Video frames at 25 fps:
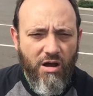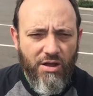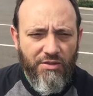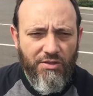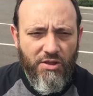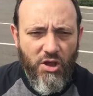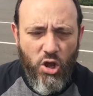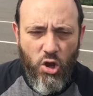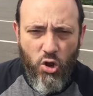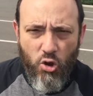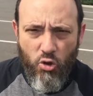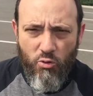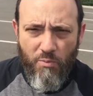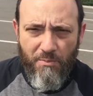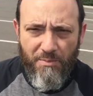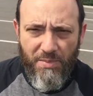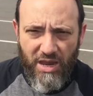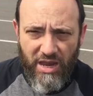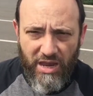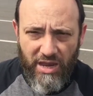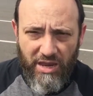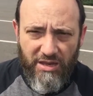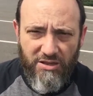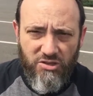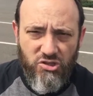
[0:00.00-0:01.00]
on the home
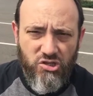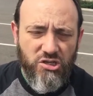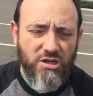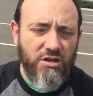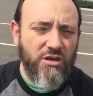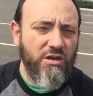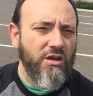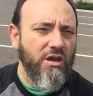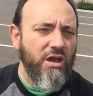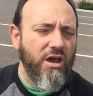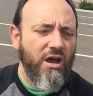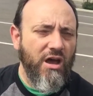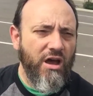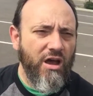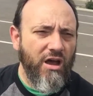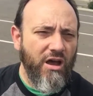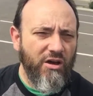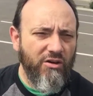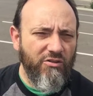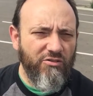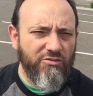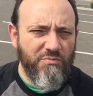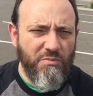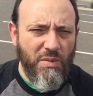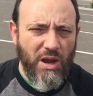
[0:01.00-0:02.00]
page
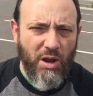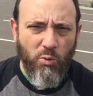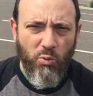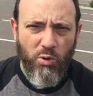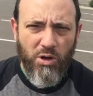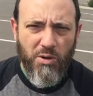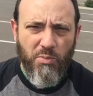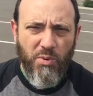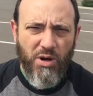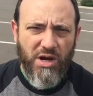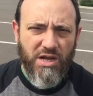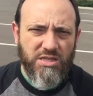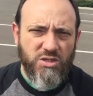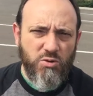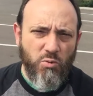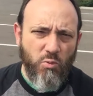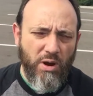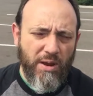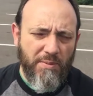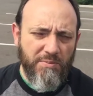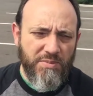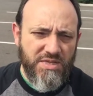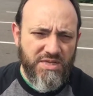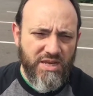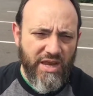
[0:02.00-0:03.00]
of my WordPress
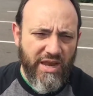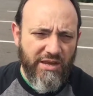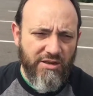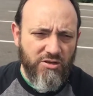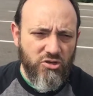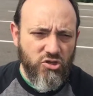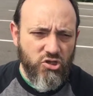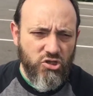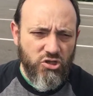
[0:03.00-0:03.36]
website,